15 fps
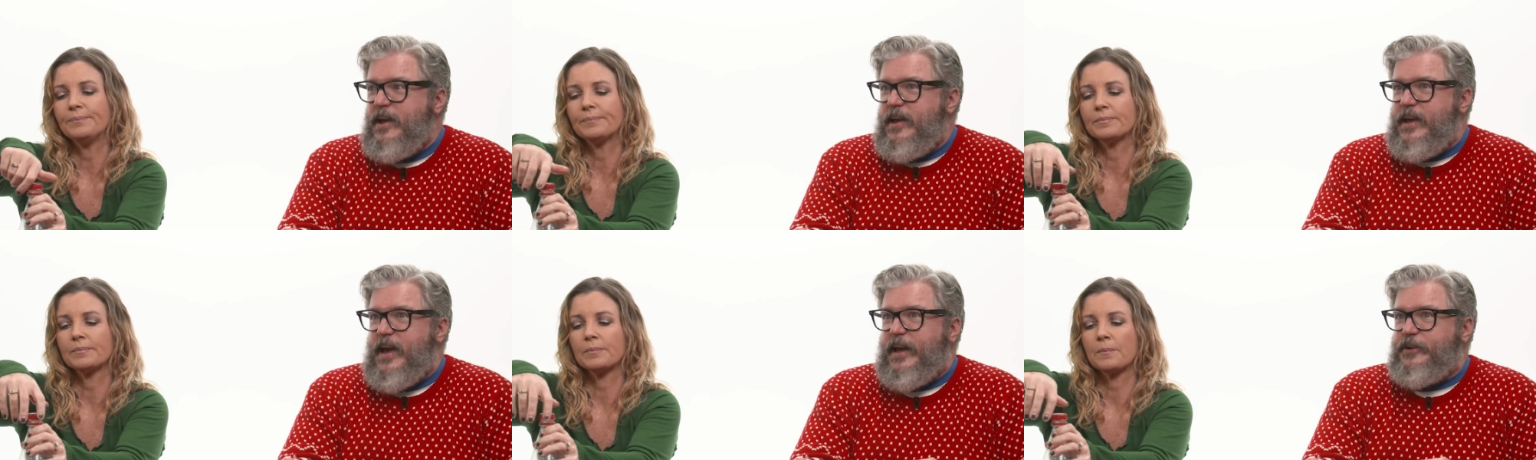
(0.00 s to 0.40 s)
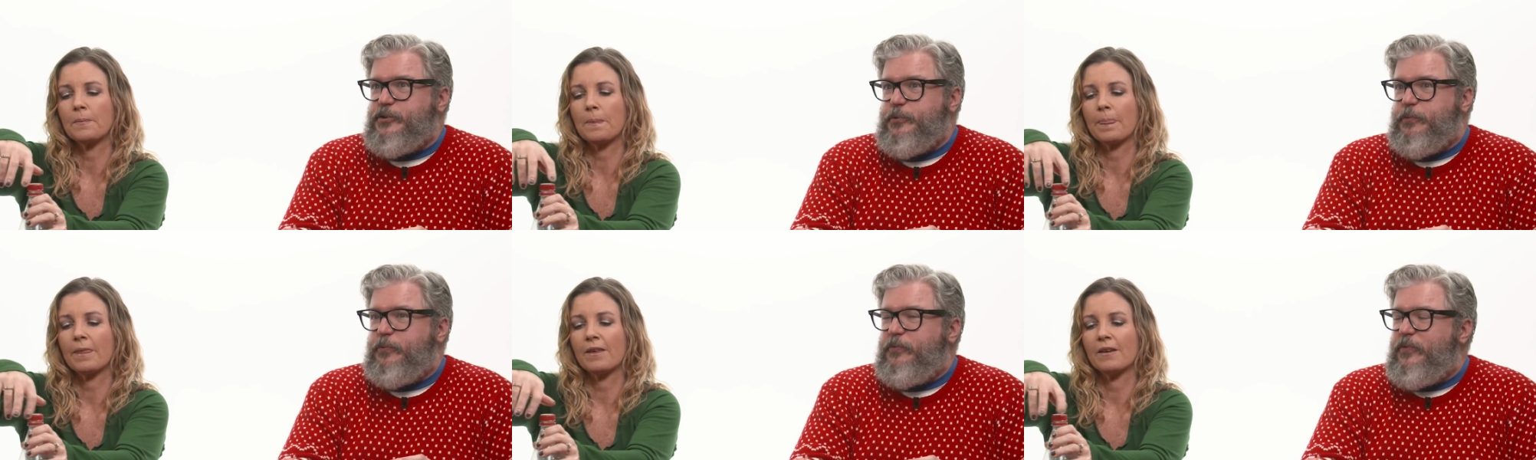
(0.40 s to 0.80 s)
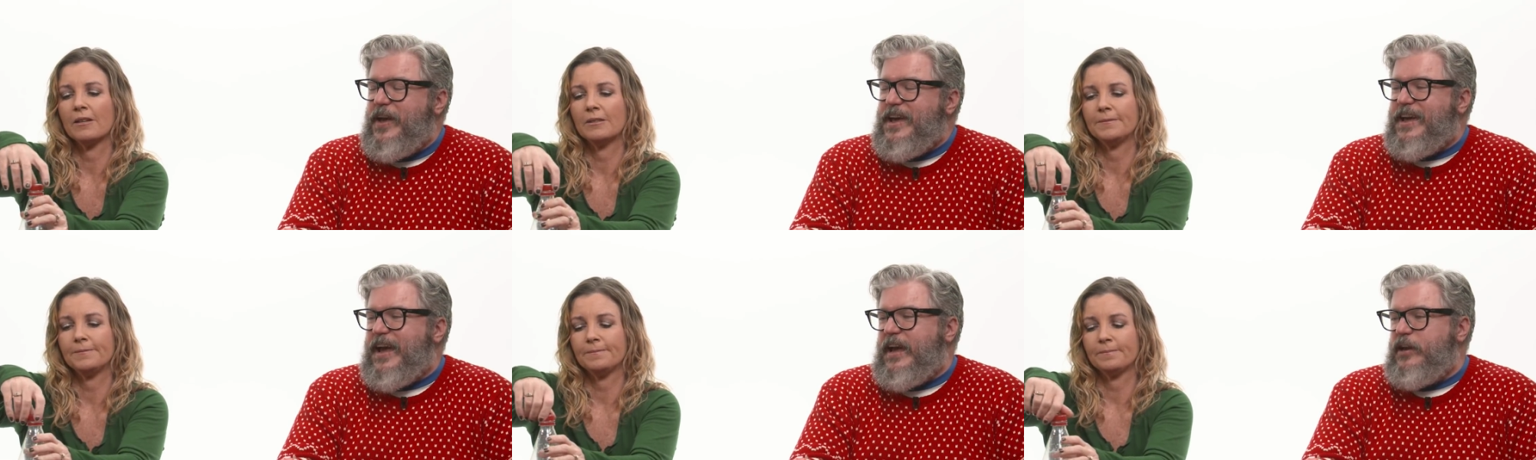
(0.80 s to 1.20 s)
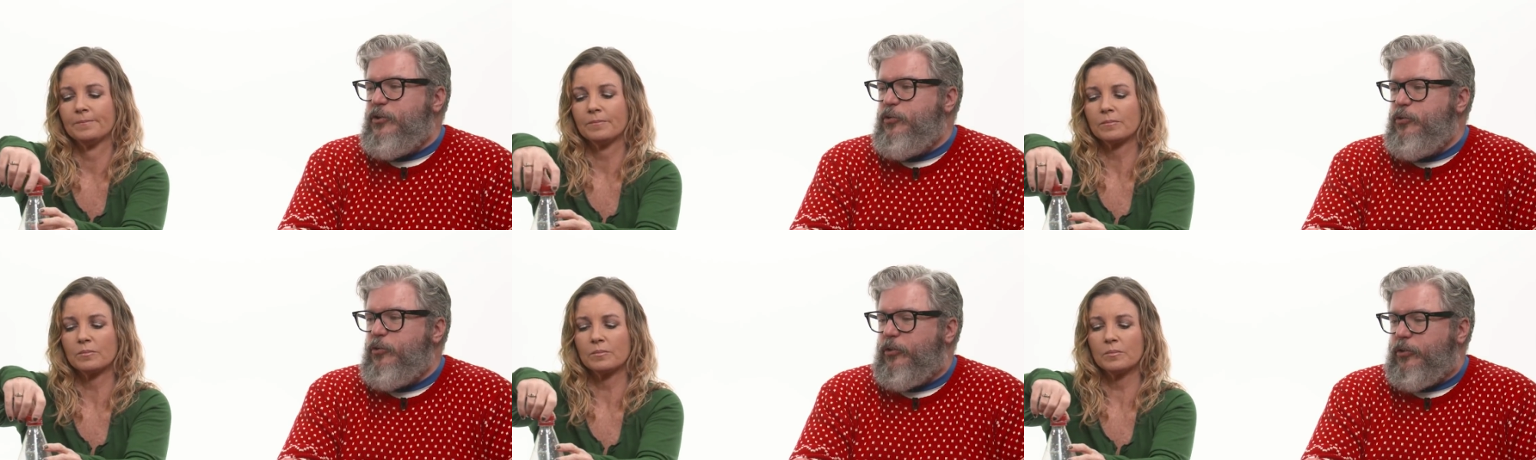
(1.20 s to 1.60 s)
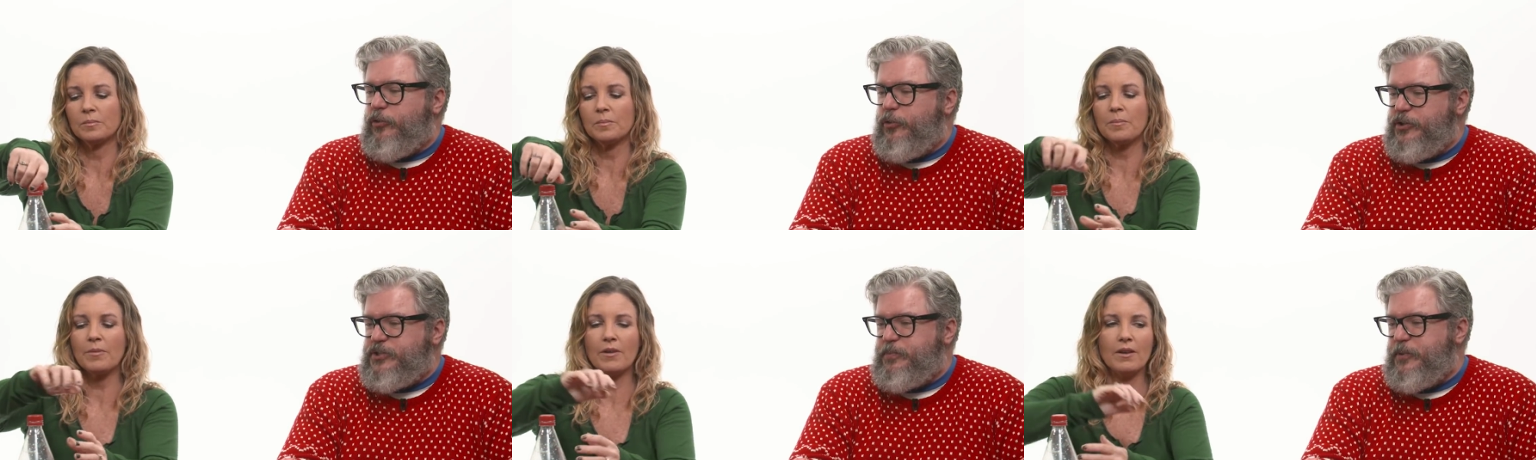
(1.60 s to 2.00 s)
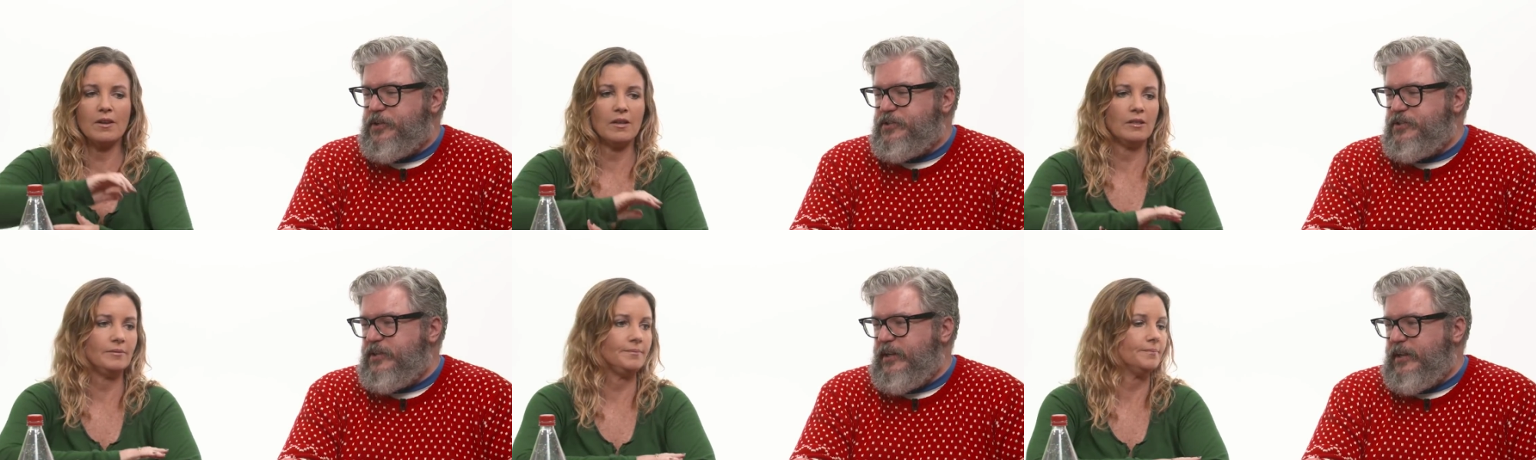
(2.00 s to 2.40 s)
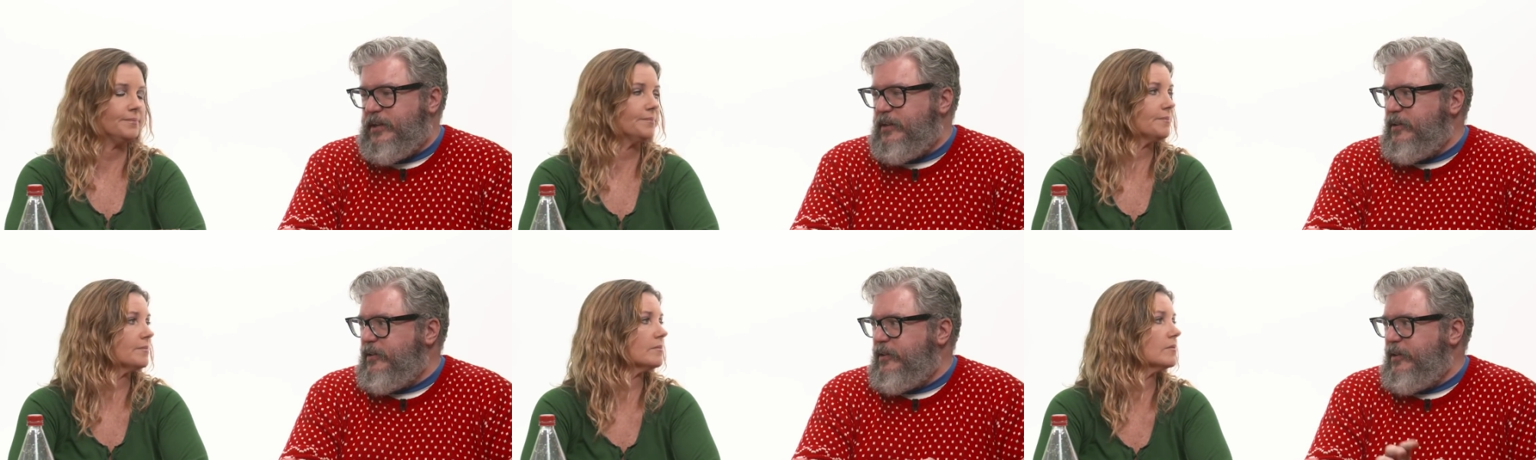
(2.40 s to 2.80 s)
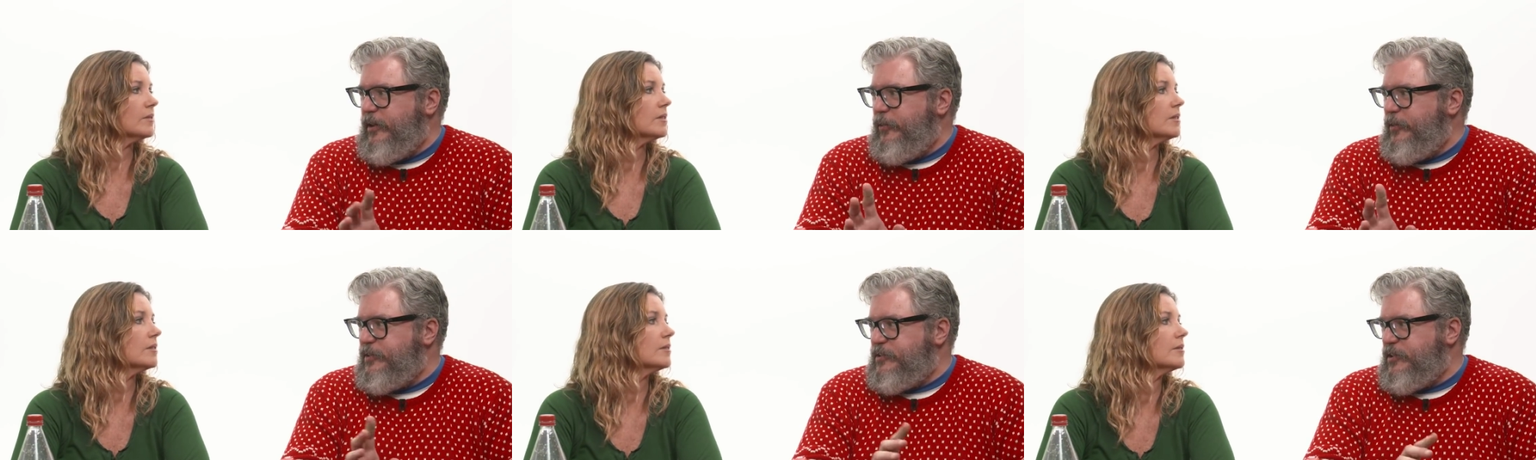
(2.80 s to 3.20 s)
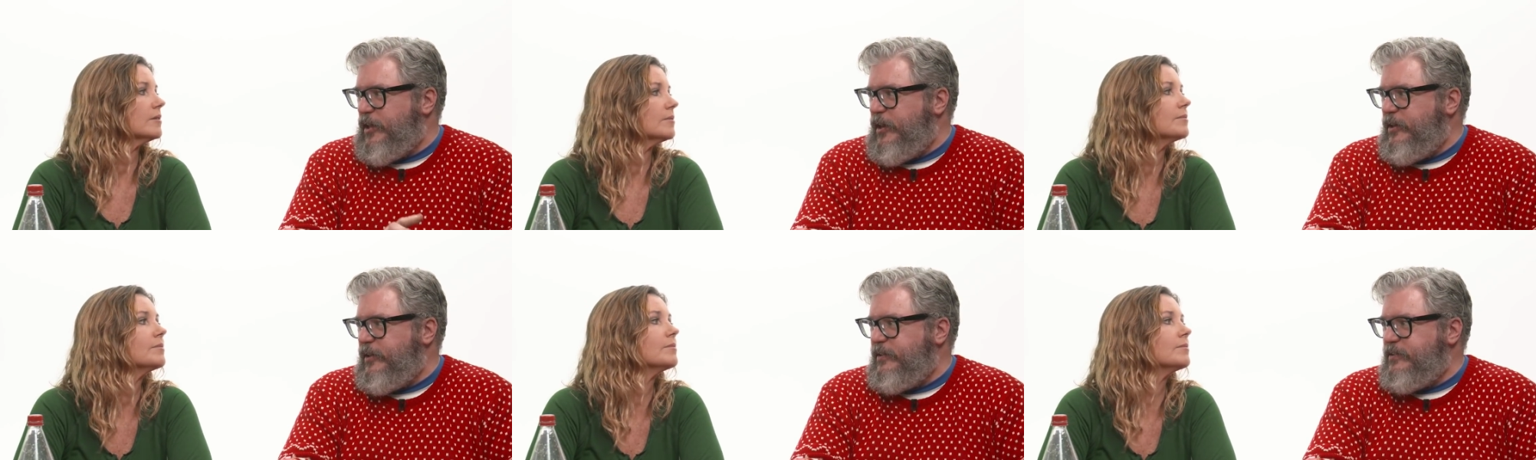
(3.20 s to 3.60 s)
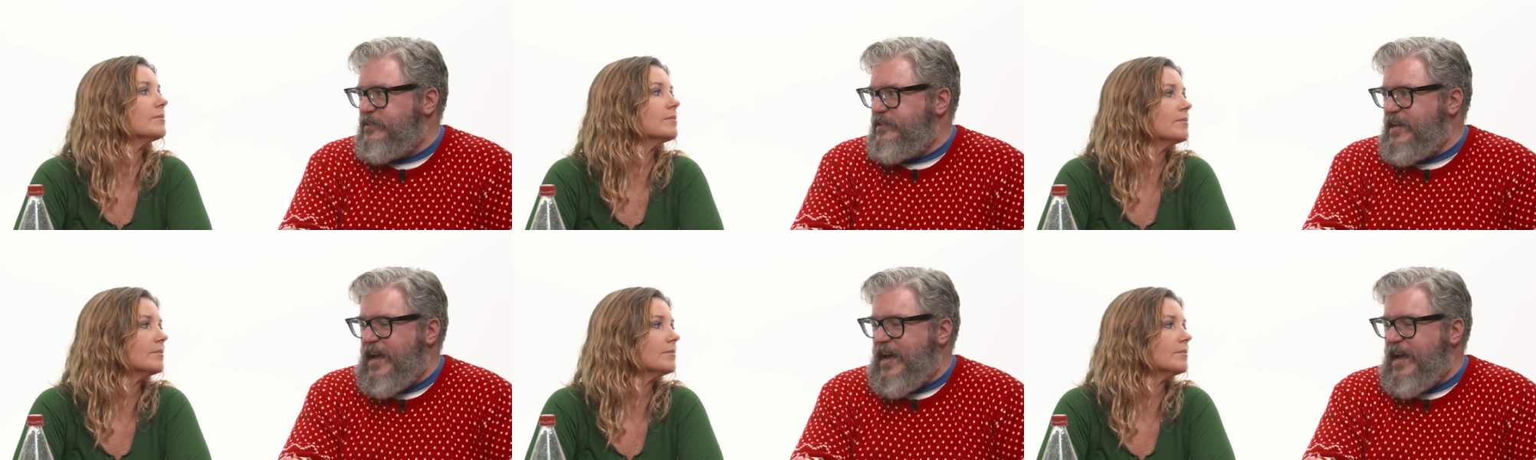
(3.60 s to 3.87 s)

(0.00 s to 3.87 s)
Speaker 1: He had to fake a New York Christmas in you know his London mm -hmm.